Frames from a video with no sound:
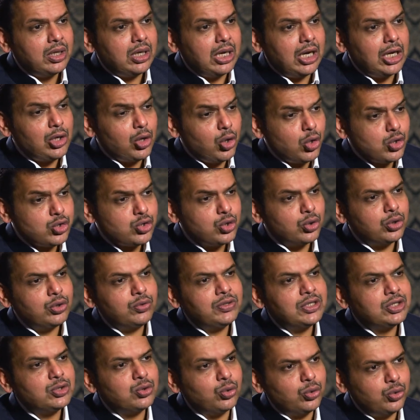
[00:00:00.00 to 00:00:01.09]
I also
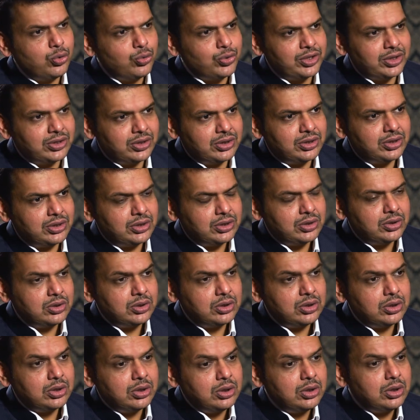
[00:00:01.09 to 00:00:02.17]
give the solutions.
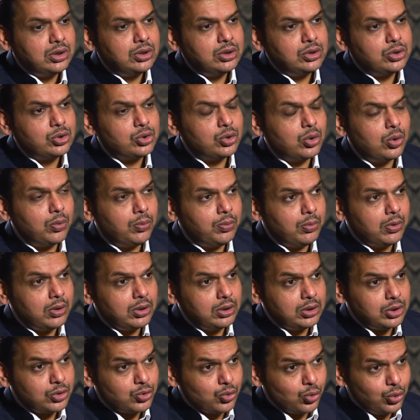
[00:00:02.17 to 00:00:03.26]
So
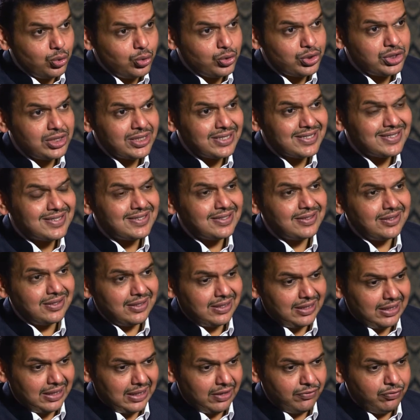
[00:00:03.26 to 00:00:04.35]
the solutions
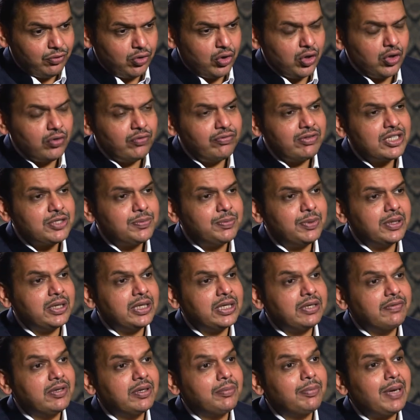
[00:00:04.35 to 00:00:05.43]
have always been
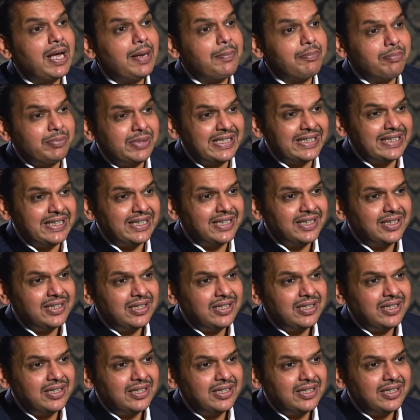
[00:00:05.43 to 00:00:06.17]
given by me.